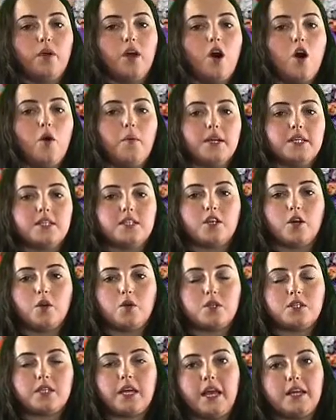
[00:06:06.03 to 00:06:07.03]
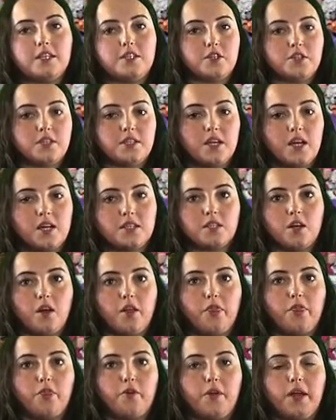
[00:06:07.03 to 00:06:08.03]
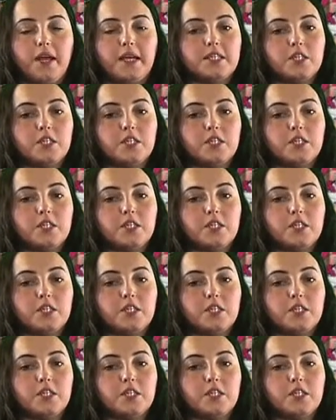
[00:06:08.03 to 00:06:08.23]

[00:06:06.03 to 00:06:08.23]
always toast Cancer Sucks on 3.